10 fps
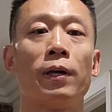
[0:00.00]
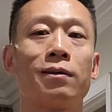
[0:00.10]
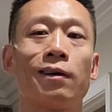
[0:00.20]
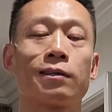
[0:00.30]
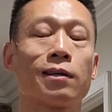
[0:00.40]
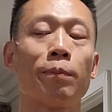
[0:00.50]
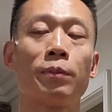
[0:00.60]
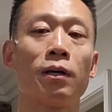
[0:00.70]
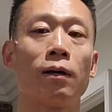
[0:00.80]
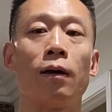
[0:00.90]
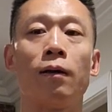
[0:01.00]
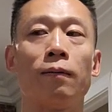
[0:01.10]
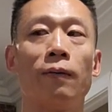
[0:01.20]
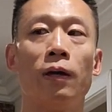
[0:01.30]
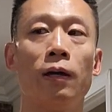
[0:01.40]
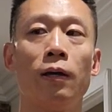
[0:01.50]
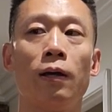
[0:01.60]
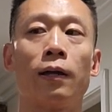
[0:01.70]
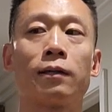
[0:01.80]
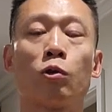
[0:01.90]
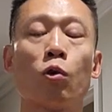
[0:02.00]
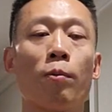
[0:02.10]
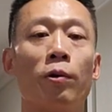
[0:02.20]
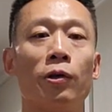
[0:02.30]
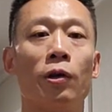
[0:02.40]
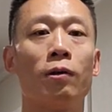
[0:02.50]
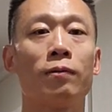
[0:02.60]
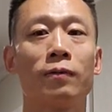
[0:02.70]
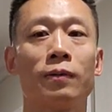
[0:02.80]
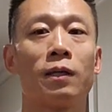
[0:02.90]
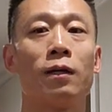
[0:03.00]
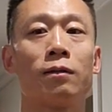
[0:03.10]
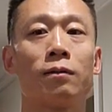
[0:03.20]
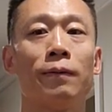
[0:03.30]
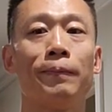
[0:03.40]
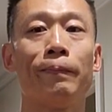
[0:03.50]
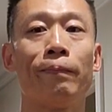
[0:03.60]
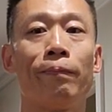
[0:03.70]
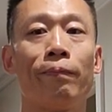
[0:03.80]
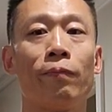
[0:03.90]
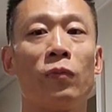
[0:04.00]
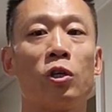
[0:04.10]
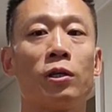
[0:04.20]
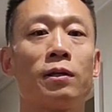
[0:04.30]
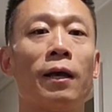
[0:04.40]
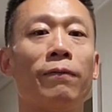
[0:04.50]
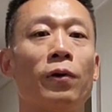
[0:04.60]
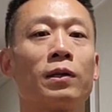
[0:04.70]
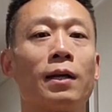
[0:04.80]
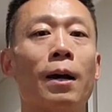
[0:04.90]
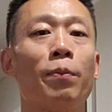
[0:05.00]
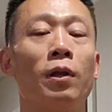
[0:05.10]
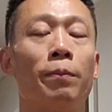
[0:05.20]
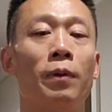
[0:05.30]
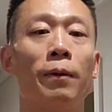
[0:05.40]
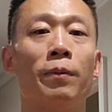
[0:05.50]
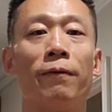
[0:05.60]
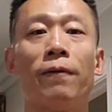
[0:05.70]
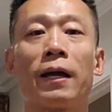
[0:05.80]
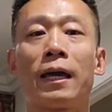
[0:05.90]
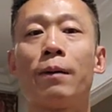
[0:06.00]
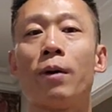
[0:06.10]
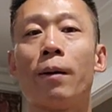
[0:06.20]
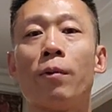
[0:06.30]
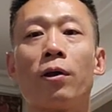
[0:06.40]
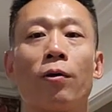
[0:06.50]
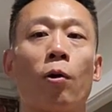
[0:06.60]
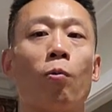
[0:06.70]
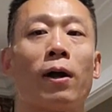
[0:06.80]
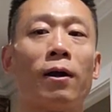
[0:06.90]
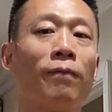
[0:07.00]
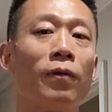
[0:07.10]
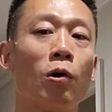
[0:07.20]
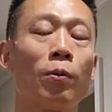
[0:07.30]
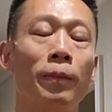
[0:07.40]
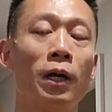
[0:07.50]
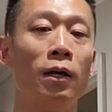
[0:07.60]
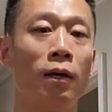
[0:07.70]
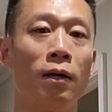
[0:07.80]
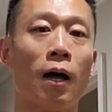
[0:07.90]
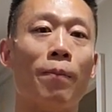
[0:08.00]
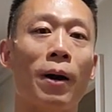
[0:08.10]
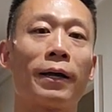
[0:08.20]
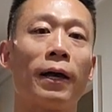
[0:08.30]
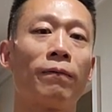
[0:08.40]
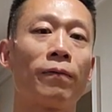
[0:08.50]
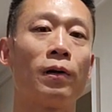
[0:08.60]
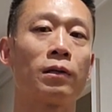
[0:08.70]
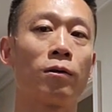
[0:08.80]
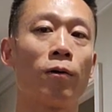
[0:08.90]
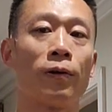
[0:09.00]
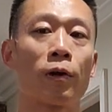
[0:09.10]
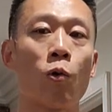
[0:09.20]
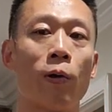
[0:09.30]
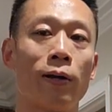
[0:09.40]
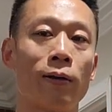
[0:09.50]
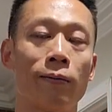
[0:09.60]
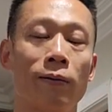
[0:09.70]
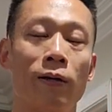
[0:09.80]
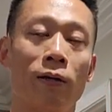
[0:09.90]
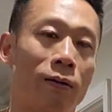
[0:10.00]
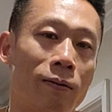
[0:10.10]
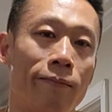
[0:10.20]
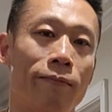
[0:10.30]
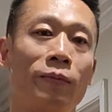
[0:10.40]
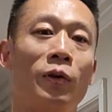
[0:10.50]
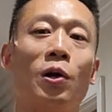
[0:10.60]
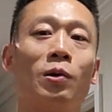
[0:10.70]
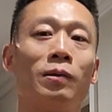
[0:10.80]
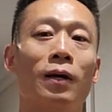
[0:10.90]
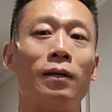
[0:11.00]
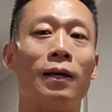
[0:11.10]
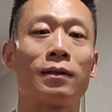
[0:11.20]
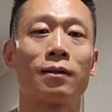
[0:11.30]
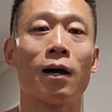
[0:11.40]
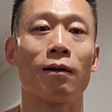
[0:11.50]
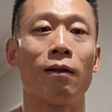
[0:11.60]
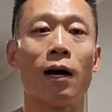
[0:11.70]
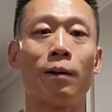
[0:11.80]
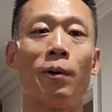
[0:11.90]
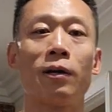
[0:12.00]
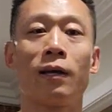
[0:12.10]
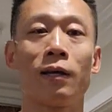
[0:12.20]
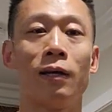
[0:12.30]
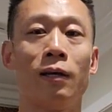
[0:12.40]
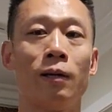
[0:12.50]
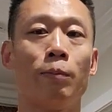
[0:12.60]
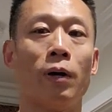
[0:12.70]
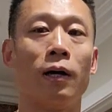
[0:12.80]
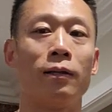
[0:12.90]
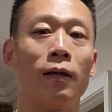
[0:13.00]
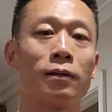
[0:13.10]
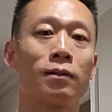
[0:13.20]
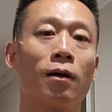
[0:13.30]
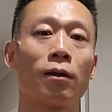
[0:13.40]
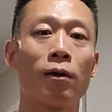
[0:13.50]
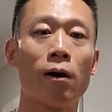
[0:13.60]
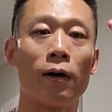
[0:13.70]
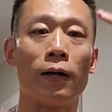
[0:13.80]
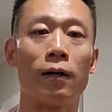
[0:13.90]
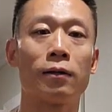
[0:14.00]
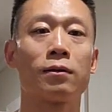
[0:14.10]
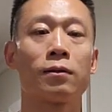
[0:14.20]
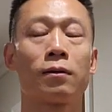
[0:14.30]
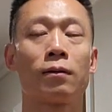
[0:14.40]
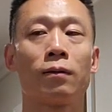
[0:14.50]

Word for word: me to accept it and it's normal you know because just say for example if, if, I gave my mother a red envelope um, I gave her a silver coin you know, that's not a lot of money, but that's the thought, and it's